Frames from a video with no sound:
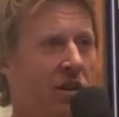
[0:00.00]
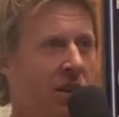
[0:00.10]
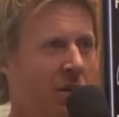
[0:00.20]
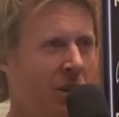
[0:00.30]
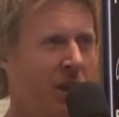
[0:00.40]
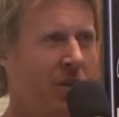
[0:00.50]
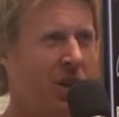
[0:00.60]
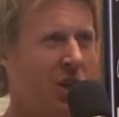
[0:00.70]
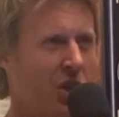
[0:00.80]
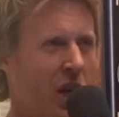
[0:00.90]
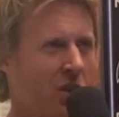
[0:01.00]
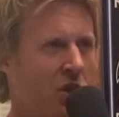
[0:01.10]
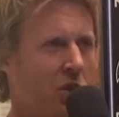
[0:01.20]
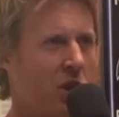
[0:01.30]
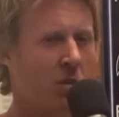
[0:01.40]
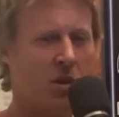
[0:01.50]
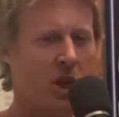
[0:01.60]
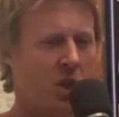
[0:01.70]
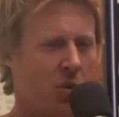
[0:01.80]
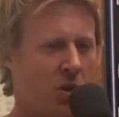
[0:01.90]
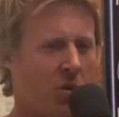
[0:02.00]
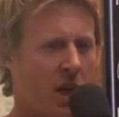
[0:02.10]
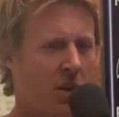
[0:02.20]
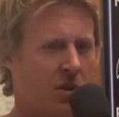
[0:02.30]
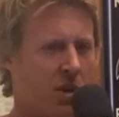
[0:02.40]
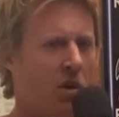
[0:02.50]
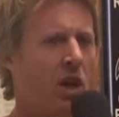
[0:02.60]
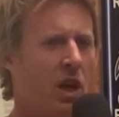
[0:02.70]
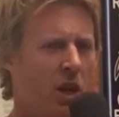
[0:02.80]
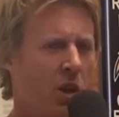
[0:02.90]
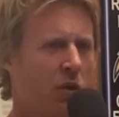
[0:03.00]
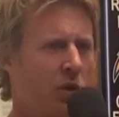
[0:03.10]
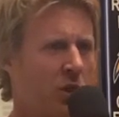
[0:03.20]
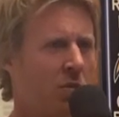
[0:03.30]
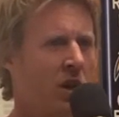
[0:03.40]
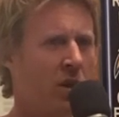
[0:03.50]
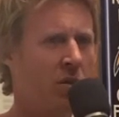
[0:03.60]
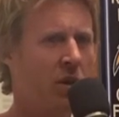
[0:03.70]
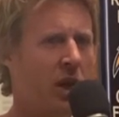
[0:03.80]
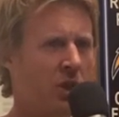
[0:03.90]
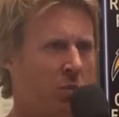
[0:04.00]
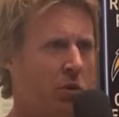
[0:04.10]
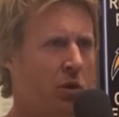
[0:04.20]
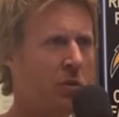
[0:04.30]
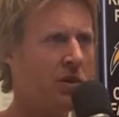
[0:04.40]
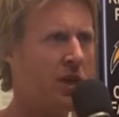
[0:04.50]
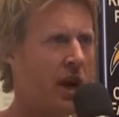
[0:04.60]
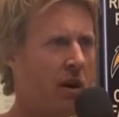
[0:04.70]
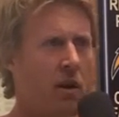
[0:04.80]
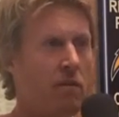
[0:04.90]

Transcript: Didn't really ever get a chance to do some of the things that we're doing now. So look for some really nice improvements there.